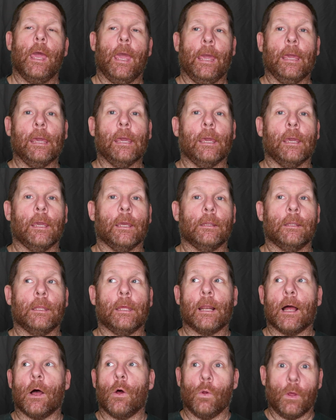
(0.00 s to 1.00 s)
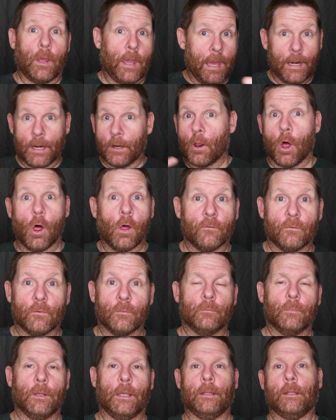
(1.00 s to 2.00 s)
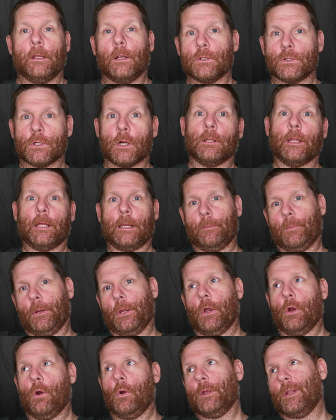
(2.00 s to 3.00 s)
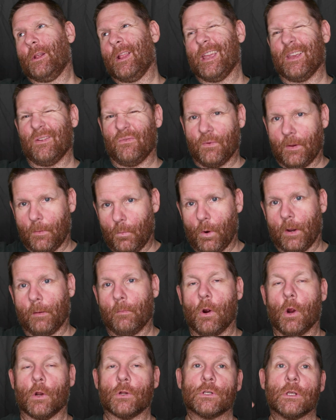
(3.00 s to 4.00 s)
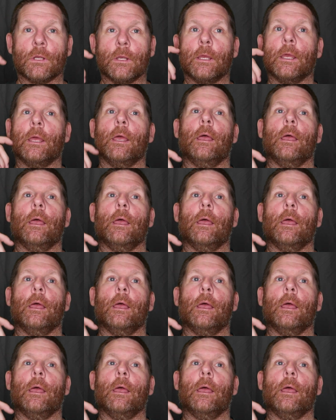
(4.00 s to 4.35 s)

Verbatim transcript: and then I'll edit all of them, and then I'll start letting them go, you know, like in February, March.